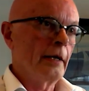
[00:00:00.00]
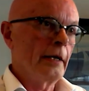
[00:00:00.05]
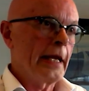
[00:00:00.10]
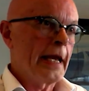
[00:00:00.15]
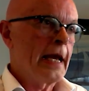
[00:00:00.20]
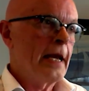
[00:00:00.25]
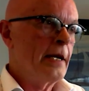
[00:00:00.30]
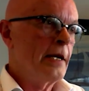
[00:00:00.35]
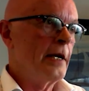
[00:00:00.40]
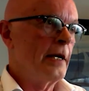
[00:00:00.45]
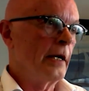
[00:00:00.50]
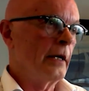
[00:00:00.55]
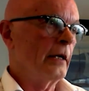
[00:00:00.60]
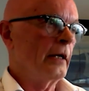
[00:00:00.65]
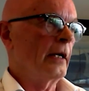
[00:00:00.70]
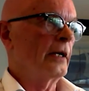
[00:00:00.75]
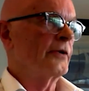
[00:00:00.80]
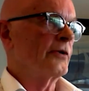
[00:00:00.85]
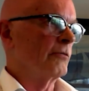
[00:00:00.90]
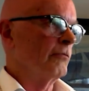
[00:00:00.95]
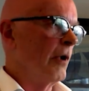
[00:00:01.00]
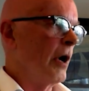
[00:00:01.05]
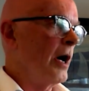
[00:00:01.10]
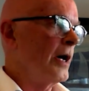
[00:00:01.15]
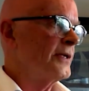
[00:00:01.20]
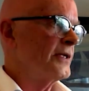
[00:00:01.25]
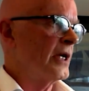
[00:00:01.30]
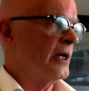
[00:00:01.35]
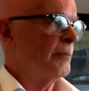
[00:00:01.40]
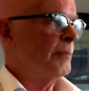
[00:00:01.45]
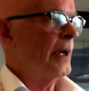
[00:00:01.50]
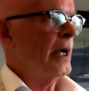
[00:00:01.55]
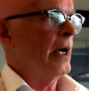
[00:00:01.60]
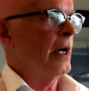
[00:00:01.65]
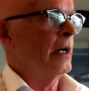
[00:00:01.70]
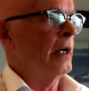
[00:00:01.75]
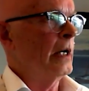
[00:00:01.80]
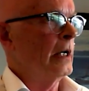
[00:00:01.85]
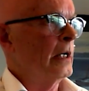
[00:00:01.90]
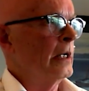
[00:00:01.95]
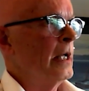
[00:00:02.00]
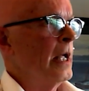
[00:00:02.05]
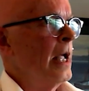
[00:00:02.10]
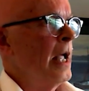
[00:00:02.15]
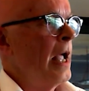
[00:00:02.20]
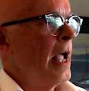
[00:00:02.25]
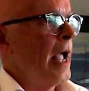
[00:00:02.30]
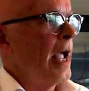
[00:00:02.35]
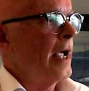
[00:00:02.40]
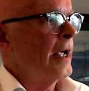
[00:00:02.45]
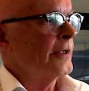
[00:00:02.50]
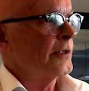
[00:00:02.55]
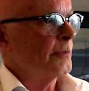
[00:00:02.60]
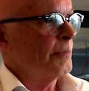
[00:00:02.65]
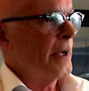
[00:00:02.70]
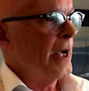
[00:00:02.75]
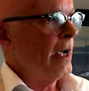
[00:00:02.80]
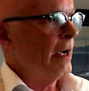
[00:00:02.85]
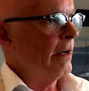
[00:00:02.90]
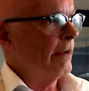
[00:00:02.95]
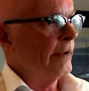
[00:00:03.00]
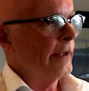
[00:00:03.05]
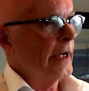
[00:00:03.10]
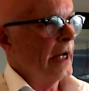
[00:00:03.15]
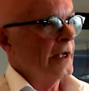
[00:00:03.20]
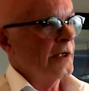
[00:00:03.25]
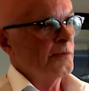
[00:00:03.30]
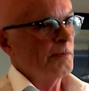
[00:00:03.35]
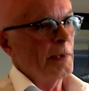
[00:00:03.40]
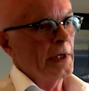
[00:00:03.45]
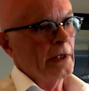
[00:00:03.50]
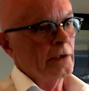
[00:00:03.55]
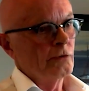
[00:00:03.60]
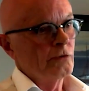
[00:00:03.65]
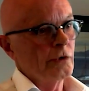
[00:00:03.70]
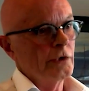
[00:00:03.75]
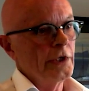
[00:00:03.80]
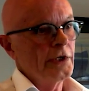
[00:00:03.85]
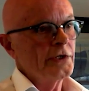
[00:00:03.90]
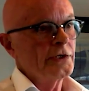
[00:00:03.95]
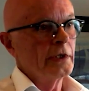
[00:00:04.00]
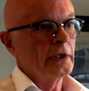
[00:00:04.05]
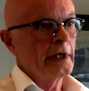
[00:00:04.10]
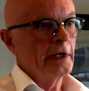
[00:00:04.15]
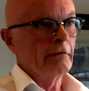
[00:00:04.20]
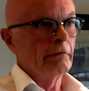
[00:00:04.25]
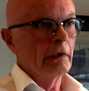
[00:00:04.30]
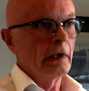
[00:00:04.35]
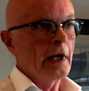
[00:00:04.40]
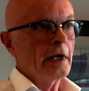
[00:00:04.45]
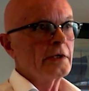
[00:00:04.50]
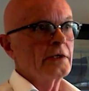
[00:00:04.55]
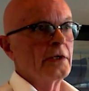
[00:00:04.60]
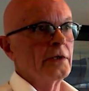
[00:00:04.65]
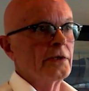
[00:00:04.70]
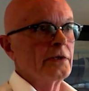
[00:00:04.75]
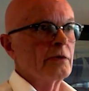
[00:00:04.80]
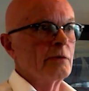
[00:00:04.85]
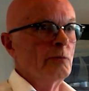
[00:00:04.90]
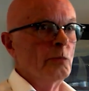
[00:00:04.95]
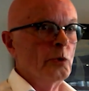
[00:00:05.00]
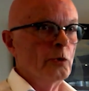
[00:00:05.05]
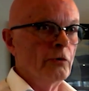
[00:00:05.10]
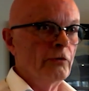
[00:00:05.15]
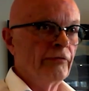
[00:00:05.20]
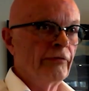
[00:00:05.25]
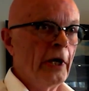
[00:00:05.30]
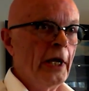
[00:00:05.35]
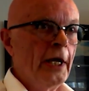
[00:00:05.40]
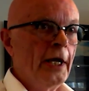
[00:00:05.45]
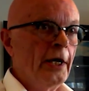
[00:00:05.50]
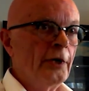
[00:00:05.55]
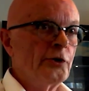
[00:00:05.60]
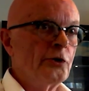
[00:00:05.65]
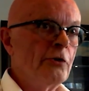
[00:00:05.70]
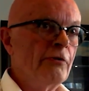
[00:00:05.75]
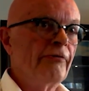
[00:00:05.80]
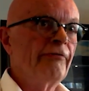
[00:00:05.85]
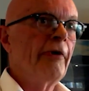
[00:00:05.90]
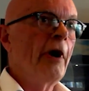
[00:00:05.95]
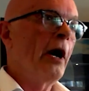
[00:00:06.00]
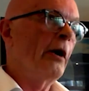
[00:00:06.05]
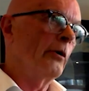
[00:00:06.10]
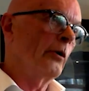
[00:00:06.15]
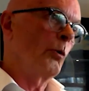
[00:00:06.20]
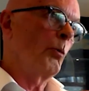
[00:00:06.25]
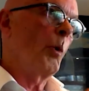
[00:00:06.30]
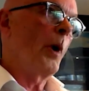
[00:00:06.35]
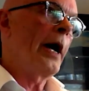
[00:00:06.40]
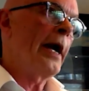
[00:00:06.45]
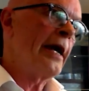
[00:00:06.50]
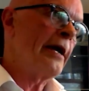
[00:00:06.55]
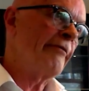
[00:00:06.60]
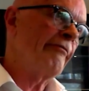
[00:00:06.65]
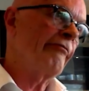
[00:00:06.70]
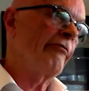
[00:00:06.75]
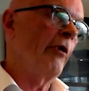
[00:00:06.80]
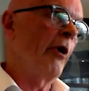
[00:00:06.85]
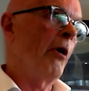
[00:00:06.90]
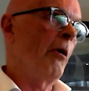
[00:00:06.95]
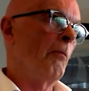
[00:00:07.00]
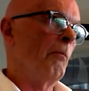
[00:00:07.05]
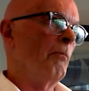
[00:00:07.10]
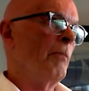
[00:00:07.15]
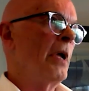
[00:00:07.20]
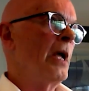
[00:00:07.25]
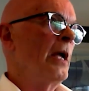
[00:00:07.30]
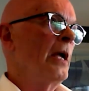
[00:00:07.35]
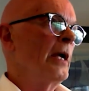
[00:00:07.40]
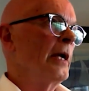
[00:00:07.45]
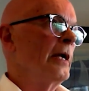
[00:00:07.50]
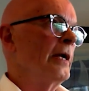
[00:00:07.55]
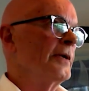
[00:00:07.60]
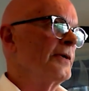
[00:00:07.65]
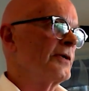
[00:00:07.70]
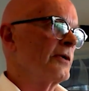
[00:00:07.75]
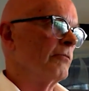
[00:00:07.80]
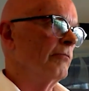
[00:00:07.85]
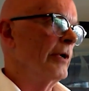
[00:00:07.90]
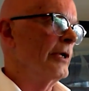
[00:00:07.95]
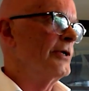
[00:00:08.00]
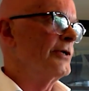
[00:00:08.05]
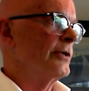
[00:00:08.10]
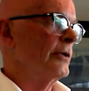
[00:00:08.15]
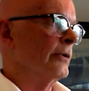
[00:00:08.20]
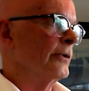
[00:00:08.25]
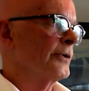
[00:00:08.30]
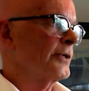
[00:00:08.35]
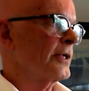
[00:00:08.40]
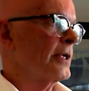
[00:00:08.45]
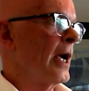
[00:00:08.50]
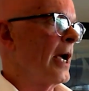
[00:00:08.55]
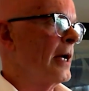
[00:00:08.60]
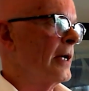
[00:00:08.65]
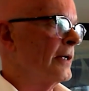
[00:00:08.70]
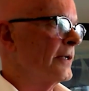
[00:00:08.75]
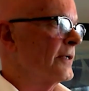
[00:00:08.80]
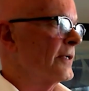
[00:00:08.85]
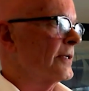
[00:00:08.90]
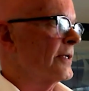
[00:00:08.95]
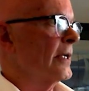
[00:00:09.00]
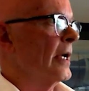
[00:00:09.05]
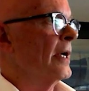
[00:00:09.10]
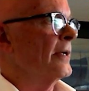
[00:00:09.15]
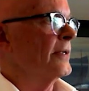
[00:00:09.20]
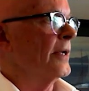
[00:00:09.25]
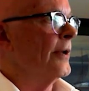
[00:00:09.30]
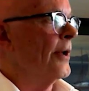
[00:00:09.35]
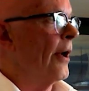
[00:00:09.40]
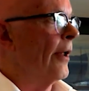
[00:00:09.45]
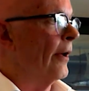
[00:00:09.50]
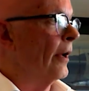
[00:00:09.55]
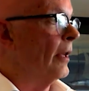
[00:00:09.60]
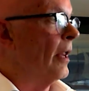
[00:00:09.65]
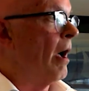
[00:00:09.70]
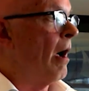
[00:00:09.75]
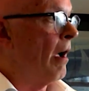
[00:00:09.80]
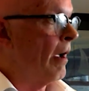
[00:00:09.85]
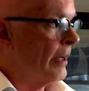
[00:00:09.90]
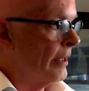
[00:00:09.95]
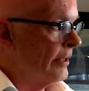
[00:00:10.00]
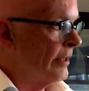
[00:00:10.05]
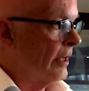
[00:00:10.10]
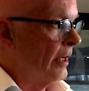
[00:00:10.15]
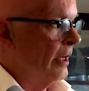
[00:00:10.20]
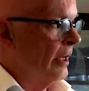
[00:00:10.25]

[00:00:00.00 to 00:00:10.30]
India, as a rising power, as a power that has been traditionally reluctant to move too far away from its original status as a non-aligned